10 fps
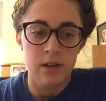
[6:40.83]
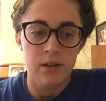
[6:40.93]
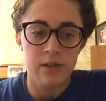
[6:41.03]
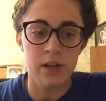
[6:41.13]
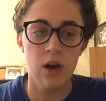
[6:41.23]

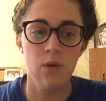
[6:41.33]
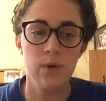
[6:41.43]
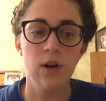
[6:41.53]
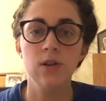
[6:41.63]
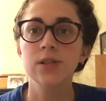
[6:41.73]
So
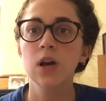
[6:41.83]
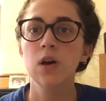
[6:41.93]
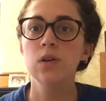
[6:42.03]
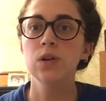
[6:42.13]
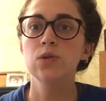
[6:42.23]
we
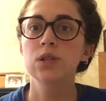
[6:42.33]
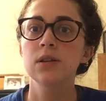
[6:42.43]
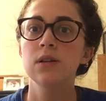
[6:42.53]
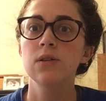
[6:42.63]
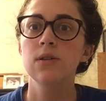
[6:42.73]
also use
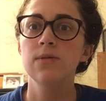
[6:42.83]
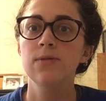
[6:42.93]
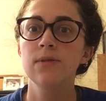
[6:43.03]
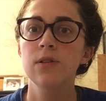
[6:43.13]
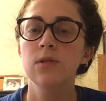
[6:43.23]

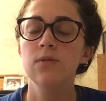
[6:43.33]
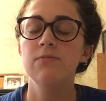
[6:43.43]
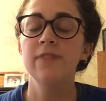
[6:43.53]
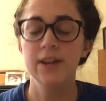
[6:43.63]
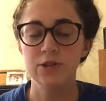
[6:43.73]

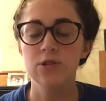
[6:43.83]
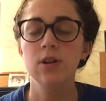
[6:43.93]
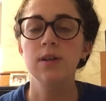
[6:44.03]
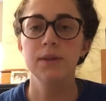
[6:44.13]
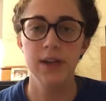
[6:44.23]
facial
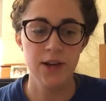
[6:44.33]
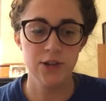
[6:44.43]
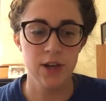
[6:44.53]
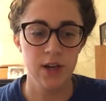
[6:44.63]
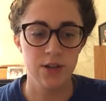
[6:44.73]

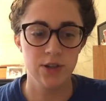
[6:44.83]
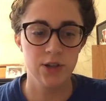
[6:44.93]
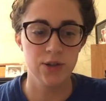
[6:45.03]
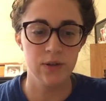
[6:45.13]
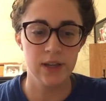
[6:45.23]
communication to
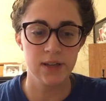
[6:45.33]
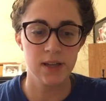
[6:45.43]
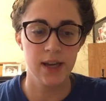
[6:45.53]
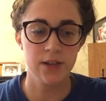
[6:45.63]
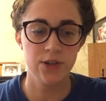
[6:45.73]
do things
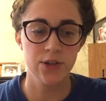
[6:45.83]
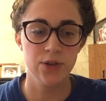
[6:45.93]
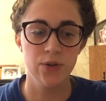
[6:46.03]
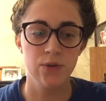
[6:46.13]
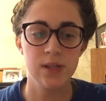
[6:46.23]
like
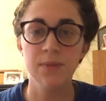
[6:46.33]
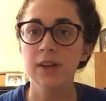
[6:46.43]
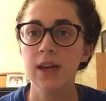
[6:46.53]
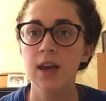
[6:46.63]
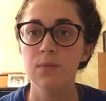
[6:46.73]
to
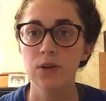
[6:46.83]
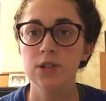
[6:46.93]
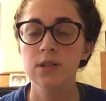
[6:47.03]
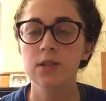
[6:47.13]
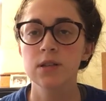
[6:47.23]
simulate
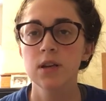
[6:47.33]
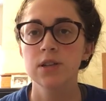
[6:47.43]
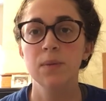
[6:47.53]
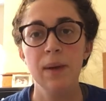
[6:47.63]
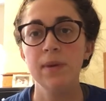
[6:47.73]
emotions.
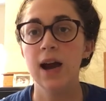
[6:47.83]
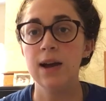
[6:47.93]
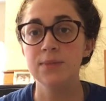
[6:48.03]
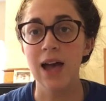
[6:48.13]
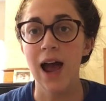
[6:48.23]
So maybe
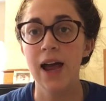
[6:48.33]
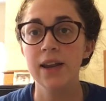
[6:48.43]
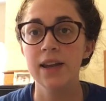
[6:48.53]
I'm sad.